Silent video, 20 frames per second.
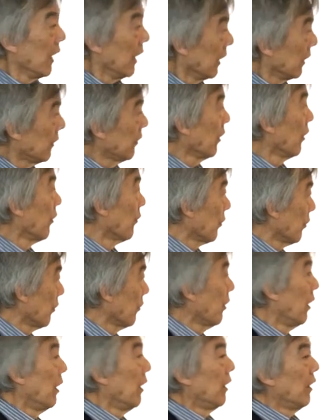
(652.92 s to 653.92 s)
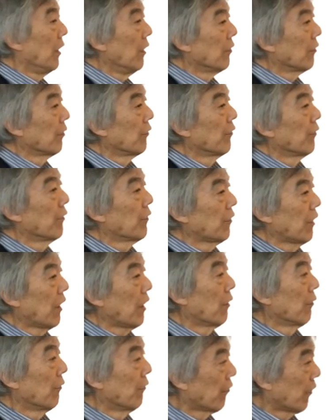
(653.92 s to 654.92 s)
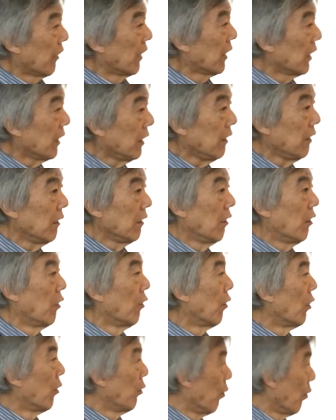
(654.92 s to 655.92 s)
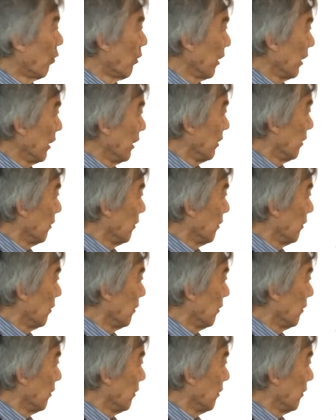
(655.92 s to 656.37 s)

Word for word: And it tells us does it sound friendly or a warning?